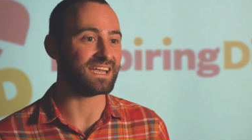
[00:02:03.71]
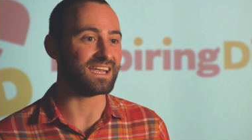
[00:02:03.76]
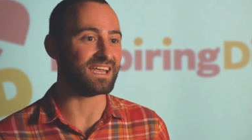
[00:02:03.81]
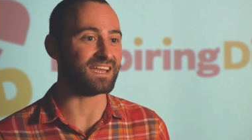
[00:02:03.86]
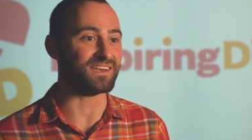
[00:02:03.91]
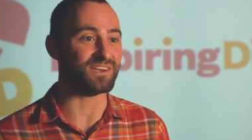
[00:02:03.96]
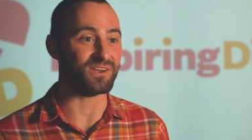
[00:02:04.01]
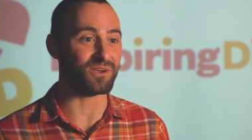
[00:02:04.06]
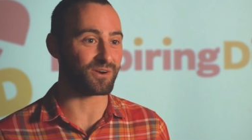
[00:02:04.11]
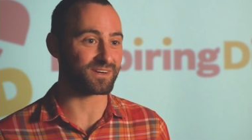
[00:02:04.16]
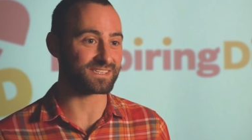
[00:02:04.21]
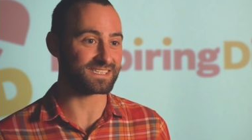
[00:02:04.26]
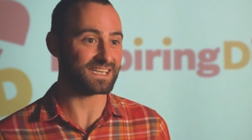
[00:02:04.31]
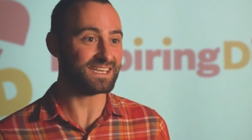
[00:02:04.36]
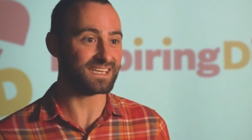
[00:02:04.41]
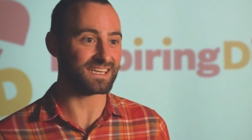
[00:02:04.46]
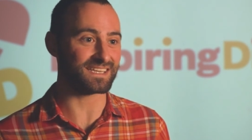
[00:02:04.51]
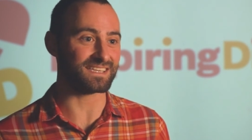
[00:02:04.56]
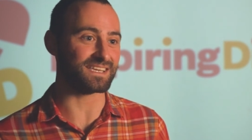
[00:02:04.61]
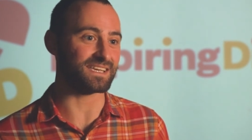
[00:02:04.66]
in New York
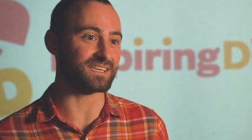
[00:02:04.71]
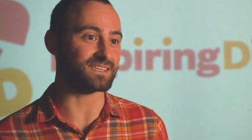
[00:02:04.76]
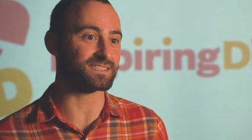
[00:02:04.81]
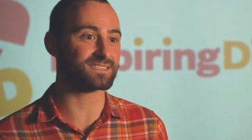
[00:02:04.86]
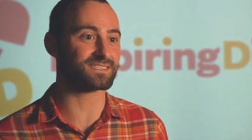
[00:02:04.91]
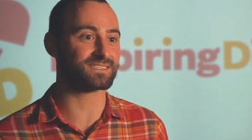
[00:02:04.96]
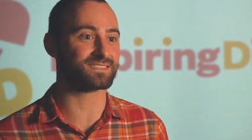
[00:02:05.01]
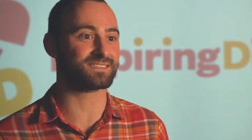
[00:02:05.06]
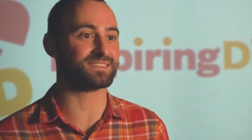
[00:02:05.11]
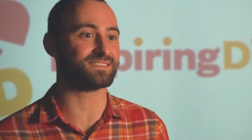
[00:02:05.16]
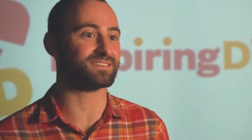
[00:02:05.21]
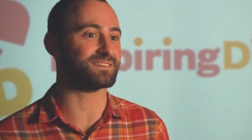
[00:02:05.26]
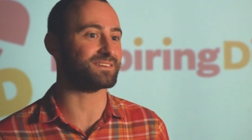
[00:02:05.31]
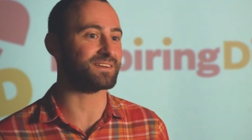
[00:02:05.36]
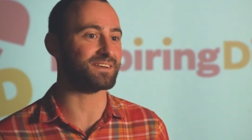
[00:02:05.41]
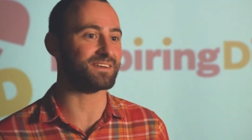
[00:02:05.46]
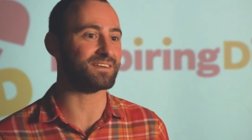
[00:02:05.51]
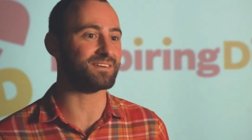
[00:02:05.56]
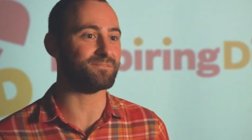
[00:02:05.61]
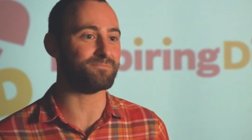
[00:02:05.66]
City at least,
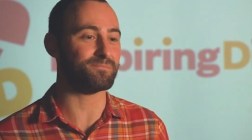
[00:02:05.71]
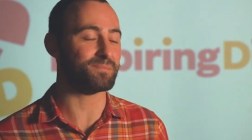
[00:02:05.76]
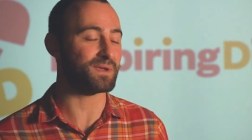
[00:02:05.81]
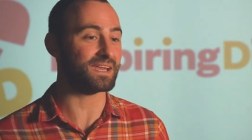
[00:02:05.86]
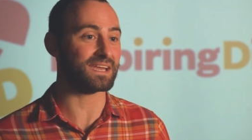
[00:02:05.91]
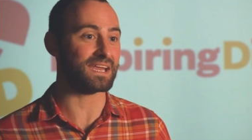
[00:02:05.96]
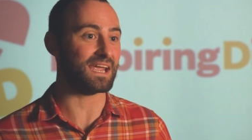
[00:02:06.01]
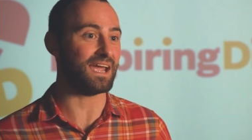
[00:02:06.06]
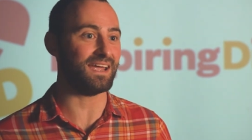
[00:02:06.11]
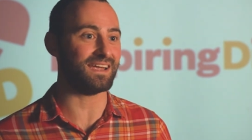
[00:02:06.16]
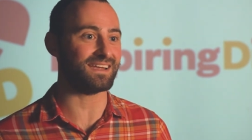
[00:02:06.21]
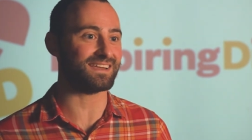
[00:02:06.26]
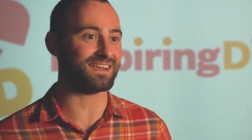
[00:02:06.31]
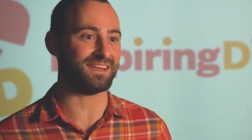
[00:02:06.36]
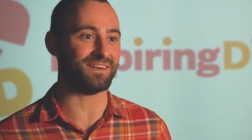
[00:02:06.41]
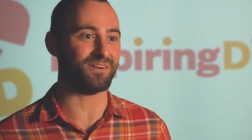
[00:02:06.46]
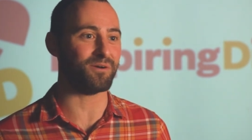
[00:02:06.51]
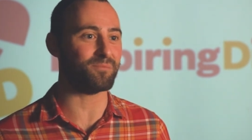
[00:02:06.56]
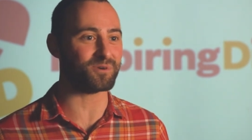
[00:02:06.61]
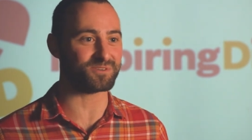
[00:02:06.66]
being gay
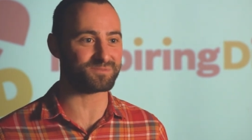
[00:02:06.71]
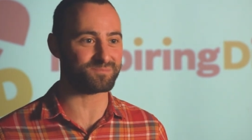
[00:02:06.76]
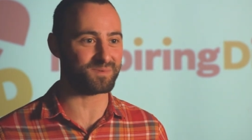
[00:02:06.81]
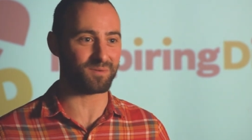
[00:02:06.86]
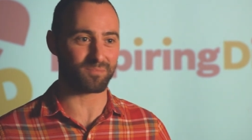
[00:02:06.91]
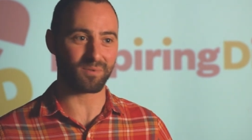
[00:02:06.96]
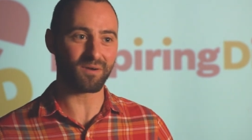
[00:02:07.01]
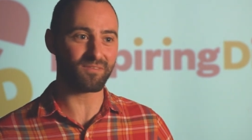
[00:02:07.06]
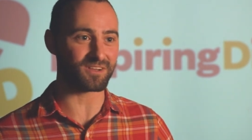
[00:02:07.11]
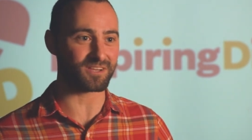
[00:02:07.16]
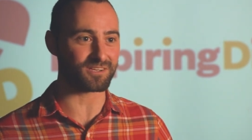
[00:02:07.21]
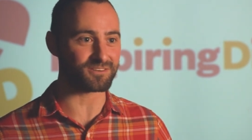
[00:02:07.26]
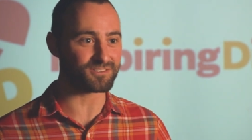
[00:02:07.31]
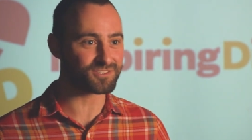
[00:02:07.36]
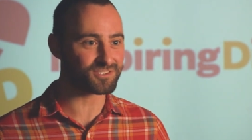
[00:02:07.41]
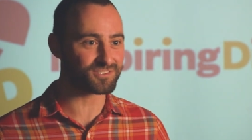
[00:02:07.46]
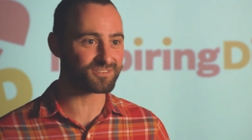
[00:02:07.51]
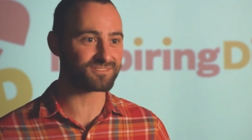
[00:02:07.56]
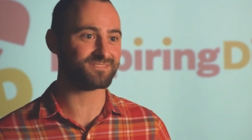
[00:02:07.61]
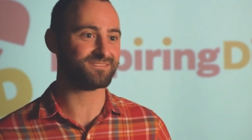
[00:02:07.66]
can almost be a
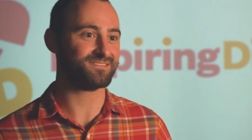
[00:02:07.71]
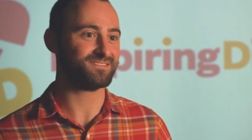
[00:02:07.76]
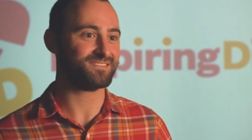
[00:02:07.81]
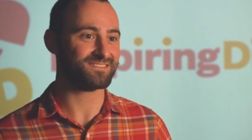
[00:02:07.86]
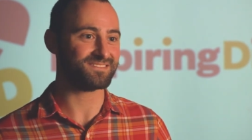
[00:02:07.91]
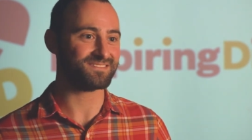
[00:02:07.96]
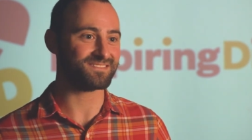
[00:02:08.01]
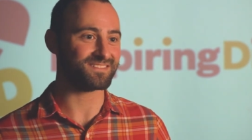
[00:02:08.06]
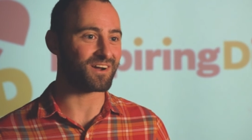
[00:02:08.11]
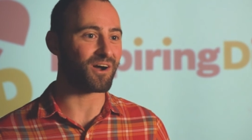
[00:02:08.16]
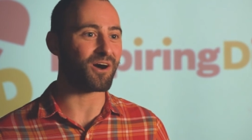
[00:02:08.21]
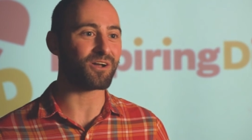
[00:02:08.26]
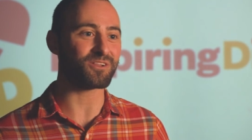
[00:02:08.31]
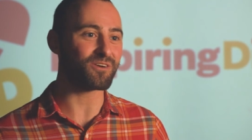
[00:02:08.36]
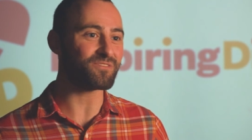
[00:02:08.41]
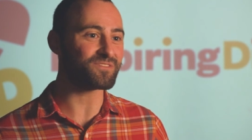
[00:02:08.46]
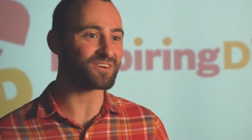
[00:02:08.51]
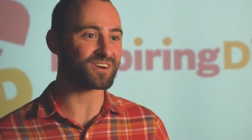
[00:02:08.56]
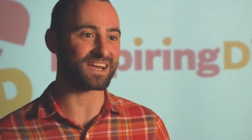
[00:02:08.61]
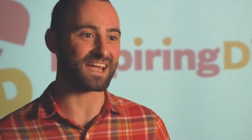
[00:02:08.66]
privilege all
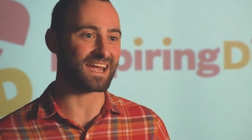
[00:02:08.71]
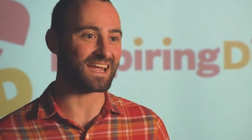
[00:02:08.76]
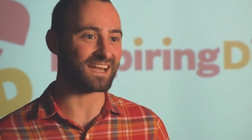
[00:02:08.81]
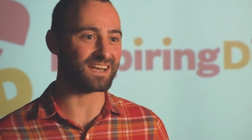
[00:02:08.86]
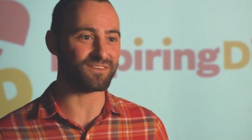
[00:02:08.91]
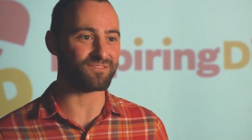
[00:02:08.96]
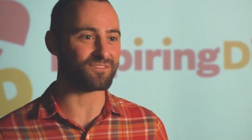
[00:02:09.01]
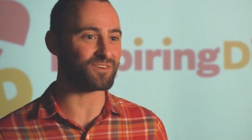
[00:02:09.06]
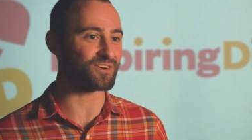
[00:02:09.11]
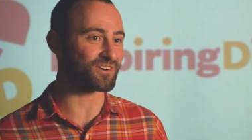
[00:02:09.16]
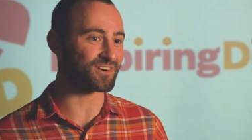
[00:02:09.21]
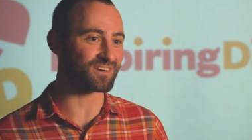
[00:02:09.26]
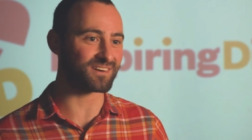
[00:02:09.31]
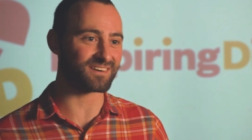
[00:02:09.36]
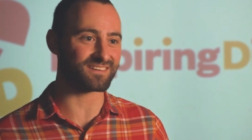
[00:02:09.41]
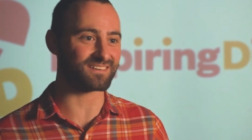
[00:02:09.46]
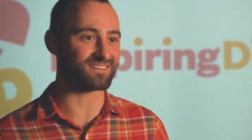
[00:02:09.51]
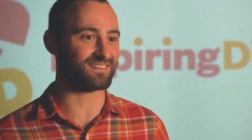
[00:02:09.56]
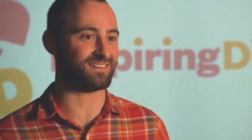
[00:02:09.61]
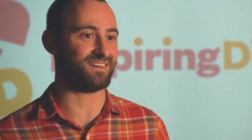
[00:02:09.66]
over again. If
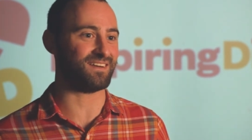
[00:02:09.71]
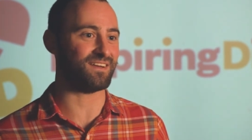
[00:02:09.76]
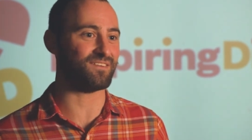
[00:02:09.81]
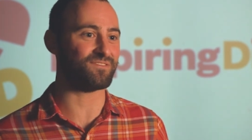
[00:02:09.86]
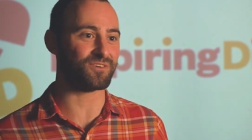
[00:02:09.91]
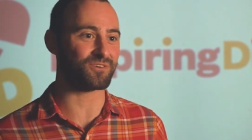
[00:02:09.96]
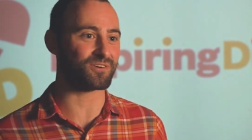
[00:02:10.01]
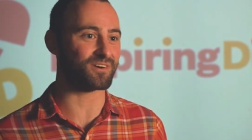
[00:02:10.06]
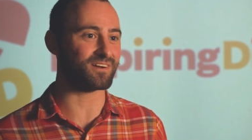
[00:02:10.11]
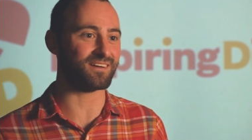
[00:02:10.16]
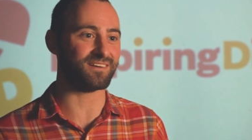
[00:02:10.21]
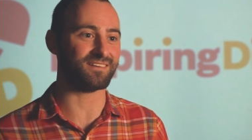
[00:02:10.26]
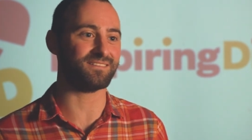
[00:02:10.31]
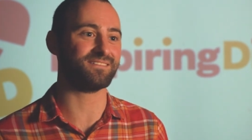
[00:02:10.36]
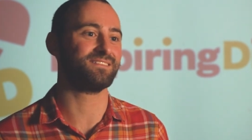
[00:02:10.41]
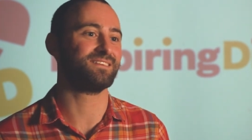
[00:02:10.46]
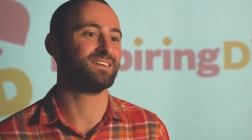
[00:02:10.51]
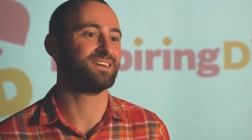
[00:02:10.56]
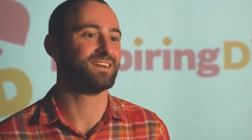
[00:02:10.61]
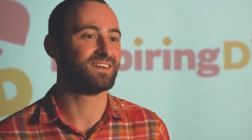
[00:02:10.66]
you're
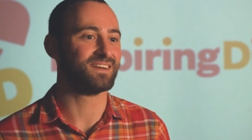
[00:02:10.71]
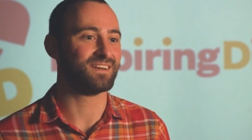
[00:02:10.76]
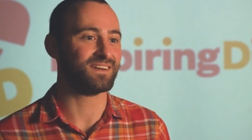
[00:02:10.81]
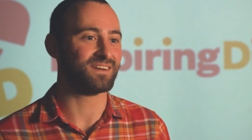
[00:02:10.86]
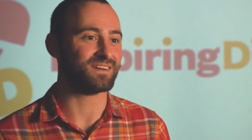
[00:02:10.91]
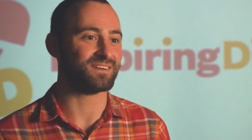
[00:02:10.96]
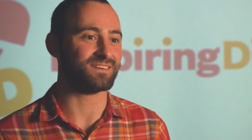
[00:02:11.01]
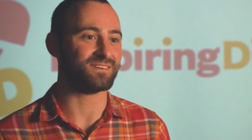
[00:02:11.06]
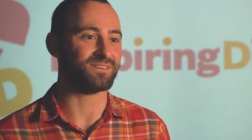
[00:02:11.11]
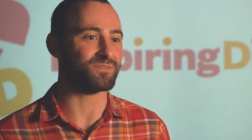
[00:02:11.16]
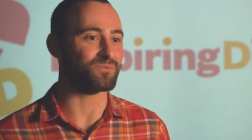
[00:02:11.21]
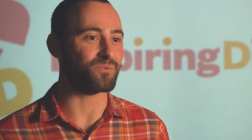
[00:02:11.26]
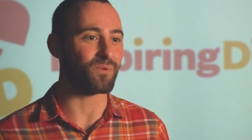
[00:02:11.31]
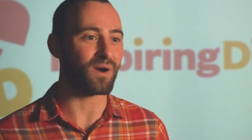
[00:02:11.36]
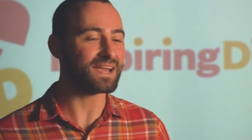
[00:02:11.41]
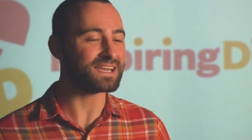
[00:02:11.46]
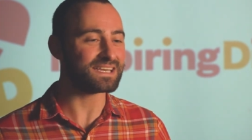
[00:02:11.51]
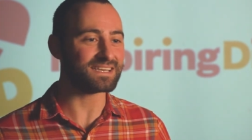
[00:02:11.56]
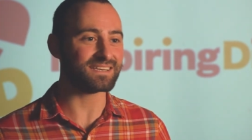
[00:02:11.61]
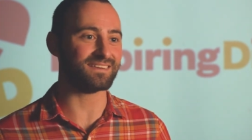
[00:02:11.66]
a
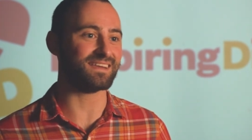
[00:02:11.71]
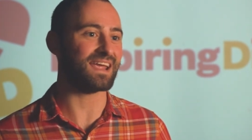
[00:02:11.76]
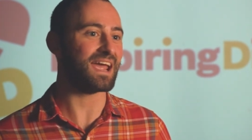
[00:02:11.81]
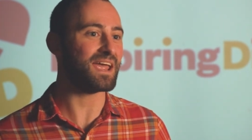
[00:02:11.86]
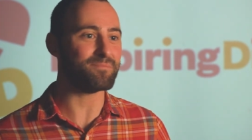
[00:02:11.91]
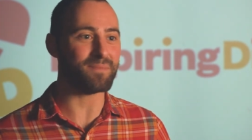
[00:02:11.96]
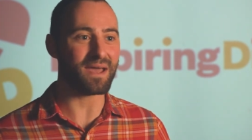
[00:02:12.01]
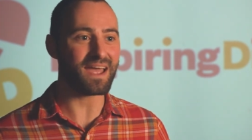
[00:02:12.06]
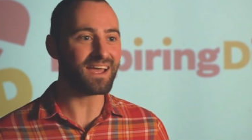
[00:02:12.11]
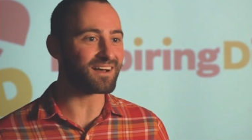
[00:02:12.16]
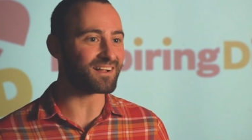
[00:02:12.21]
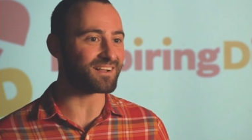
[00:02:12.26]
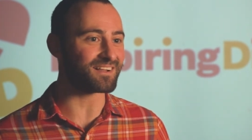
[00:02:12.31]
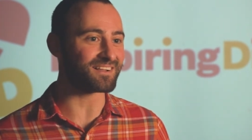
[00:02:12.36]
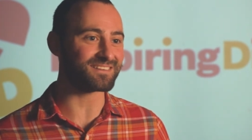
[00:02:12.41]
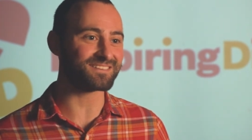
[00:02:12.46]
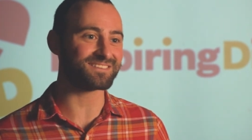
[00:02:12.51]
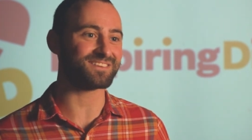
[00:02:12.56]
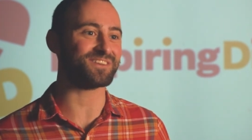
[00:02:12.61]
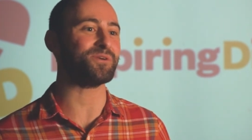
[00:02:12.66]
white gay
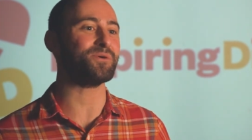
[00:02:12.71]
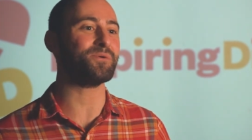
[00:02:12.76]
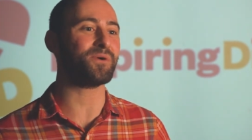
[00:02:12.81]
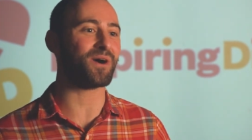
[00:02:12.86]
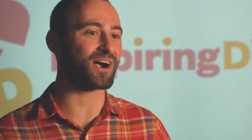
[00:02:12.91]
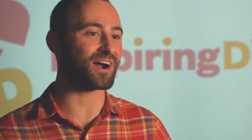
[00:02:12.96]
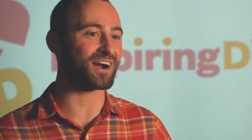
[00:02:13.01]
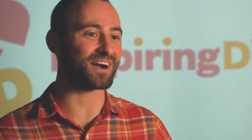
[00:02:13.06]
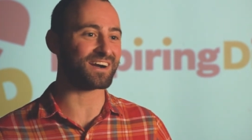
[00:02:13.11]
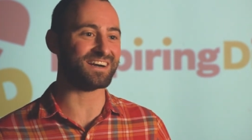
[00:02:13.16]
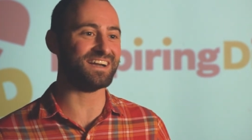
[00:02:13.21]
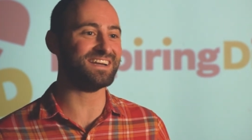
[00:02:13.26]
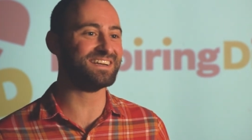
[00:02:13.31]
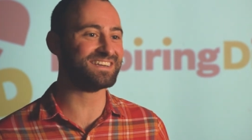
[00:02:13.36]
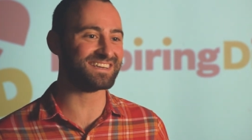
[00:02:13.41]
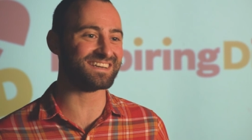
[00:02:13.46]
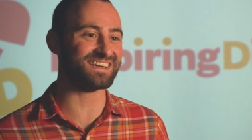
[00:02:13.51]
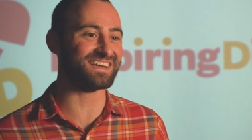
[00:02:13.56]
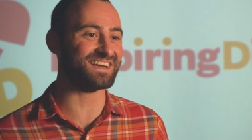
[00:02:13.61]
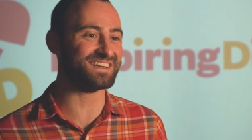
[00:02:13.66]
male, you are
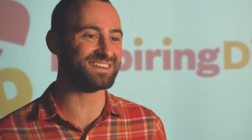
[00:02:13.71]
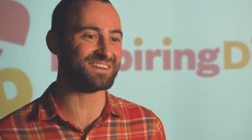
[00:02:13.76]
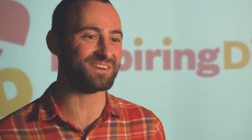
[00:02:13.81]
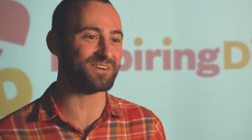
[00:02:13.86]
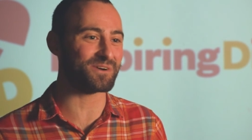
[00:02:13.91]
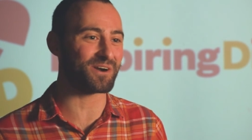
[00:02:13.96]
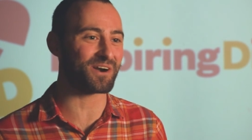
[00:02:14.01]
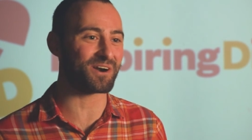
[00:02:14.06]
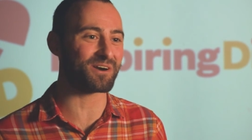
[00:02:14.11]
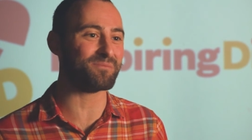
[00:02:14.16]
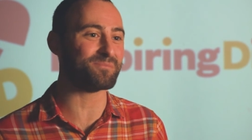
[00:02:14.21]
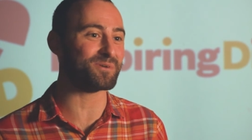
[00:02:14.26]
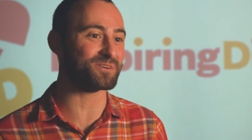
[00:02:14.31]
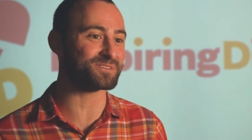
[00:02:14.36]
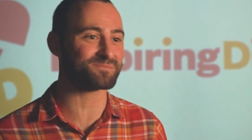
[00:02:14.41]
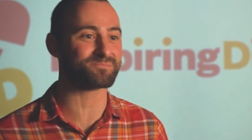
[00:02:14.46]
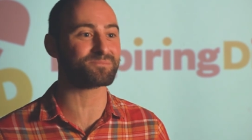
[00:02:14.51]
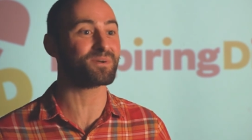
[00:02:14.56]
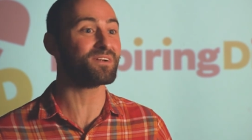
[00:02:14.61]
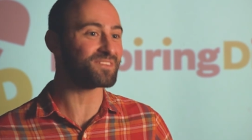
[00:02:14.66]

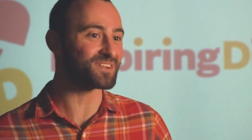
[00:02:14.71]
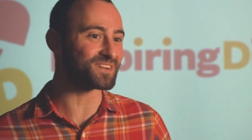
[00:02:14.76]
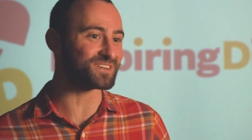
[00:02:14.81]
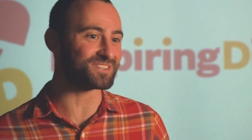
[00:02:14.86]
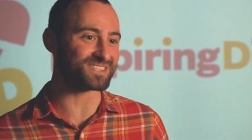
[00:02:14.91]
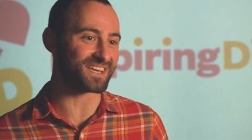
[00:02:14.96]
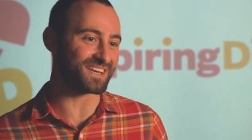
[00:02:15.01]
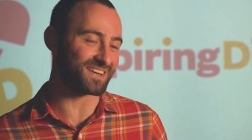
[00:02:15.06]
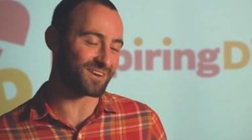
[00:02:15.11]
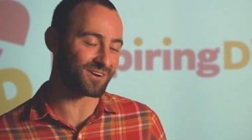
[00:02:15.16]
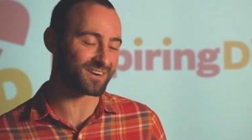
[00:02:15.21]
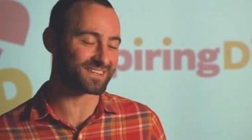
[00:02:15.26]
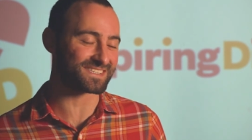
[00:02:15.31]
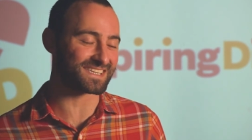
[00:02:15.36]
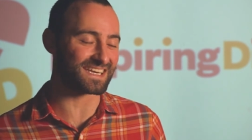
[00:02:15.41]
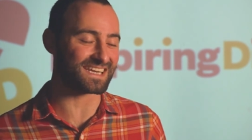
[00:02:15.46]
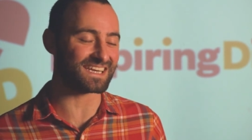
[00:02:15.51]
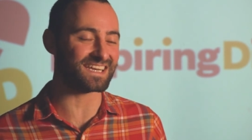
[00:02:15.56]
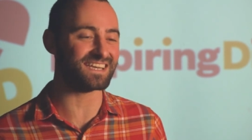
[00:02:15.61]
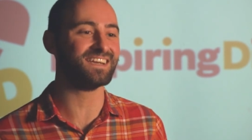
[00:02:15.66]
almost privileged in New York
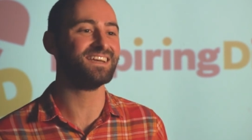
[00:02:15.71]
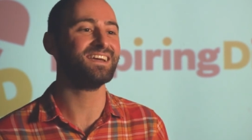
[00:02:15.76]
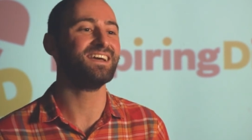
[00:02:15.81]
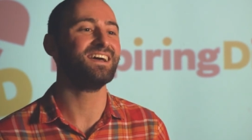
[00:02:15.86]
City.